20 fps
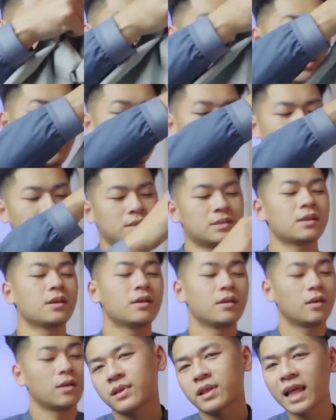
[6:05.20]
unravel this?
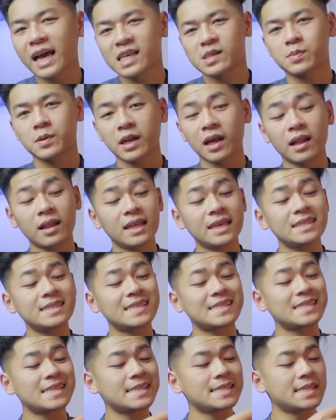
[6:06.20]
Last but not least
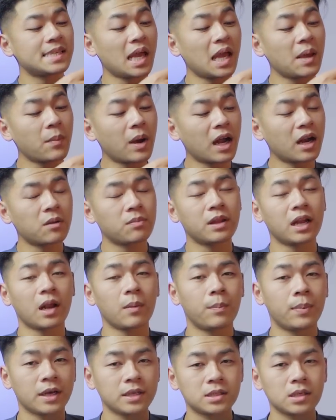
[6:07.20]
is the same item that I
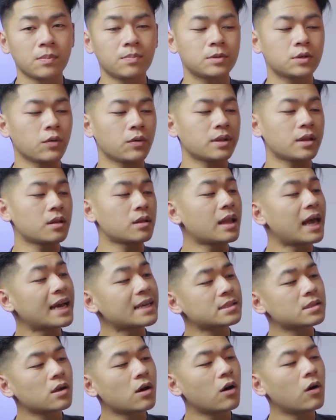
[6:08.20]
picked up during the
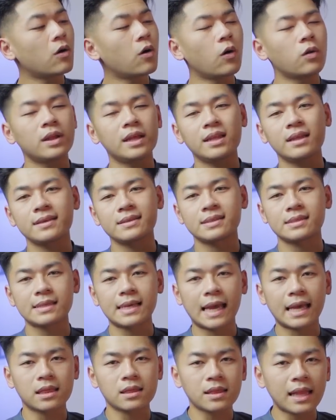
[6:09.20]
last haul, only this is
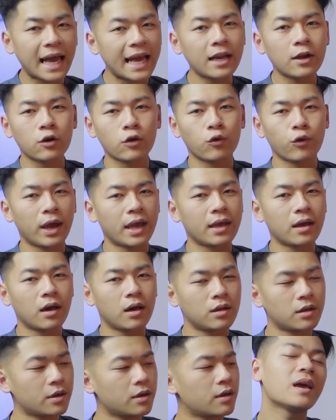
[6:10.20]
a lighter gray
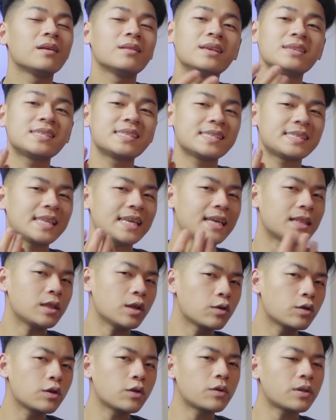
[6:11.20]
color. This is the
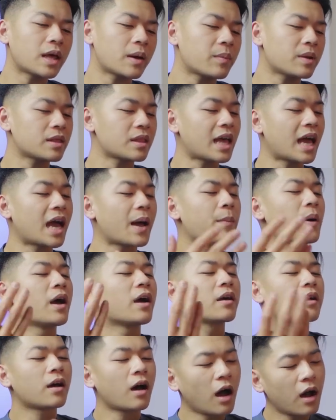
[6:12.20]
Lululemon Lab
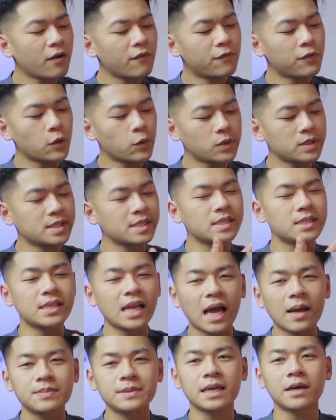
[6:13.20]
Confluence,
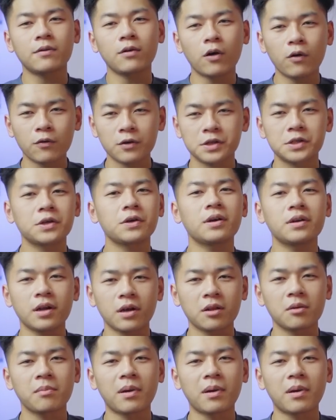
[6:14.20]
Snap Down Overshirt, another